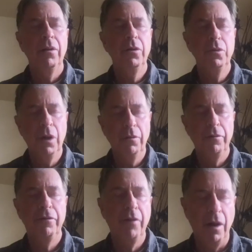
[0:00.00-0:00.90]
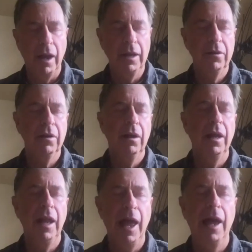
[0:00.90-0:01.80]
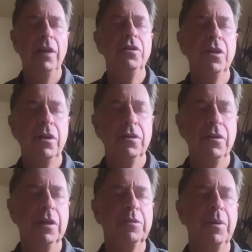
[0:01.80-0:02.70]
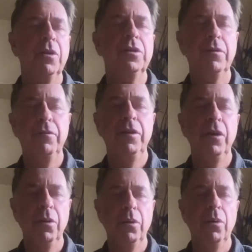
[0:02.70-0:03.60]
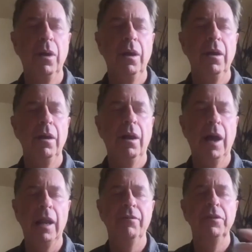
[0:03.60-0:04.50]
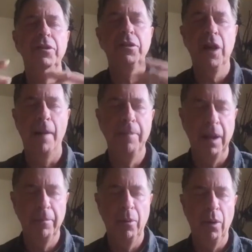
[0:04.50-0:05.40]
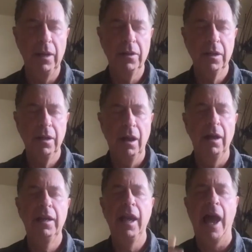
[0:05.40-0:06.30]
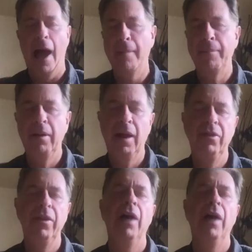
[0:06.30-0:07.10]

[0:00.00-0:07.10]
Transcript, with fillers: you don't find an edge to the experience of you, a kind of a stopping point, a gap, and